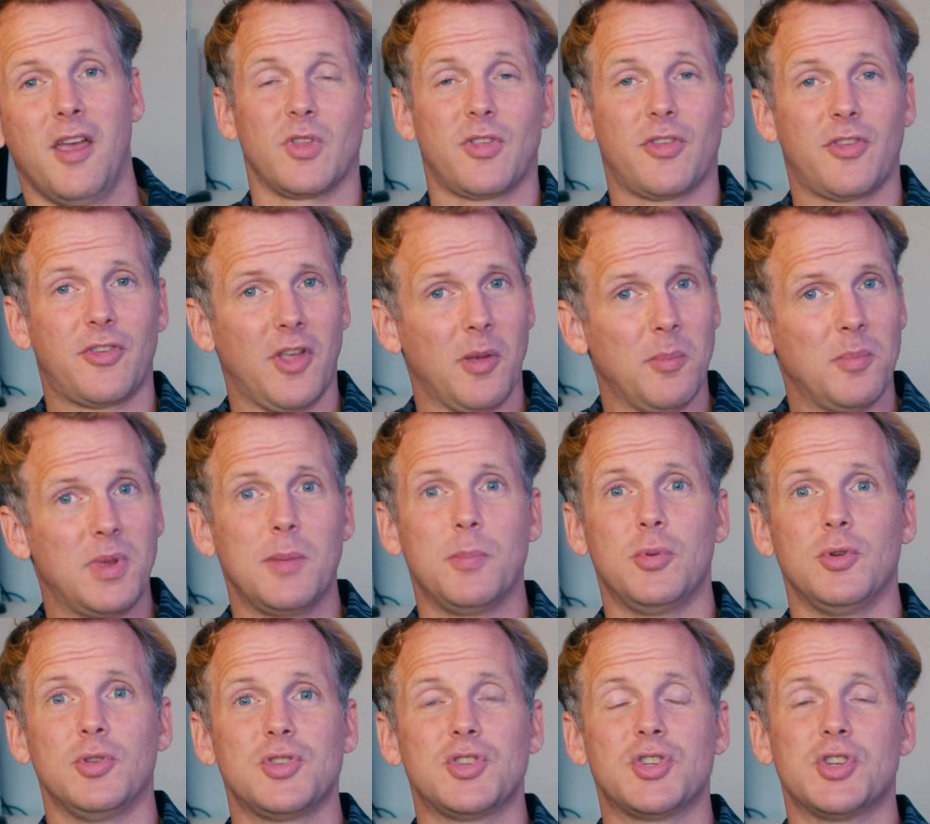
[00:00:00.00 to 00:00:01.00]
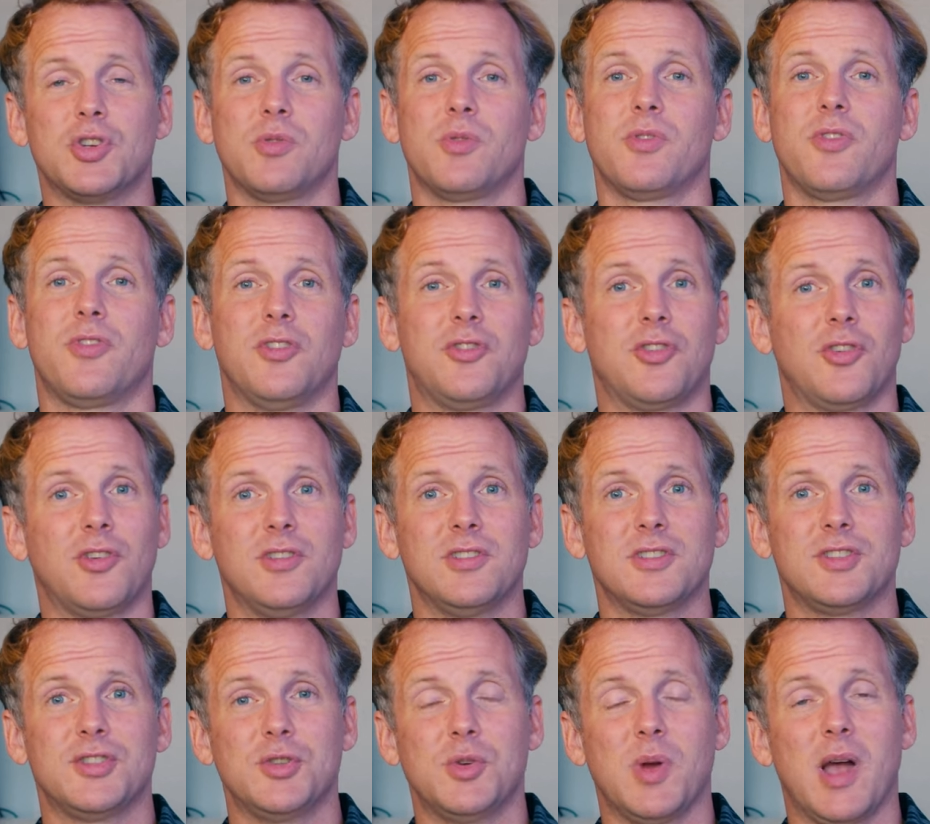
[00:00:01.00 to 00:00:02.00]
Some people choose to
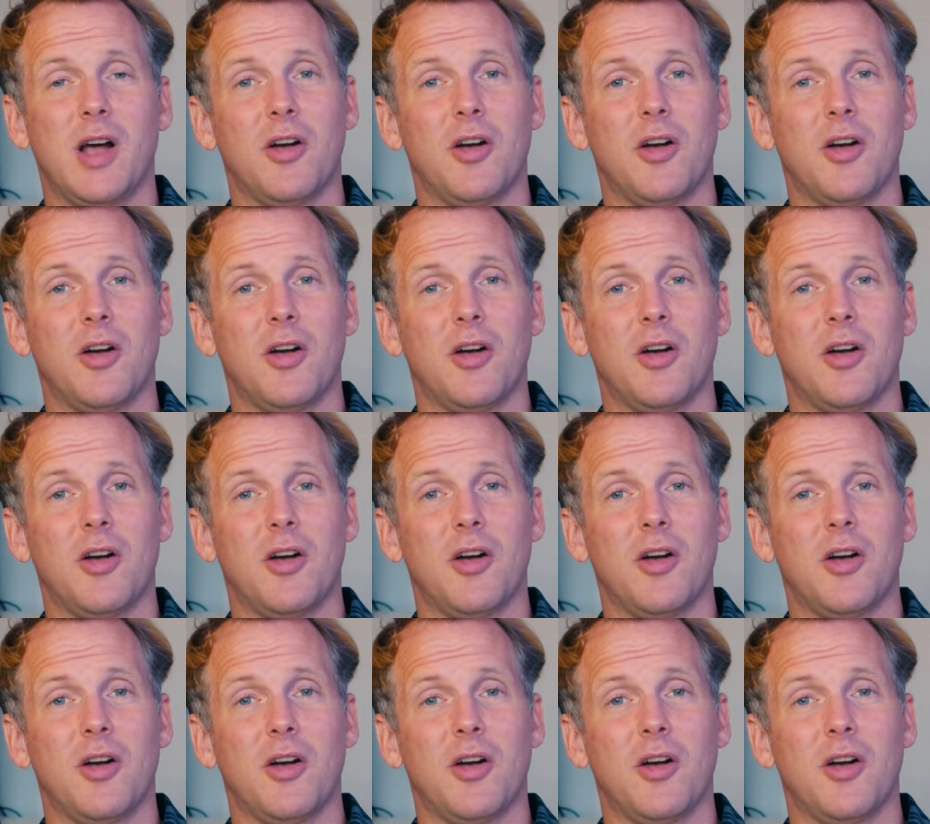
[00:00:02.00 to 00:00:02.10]
turn to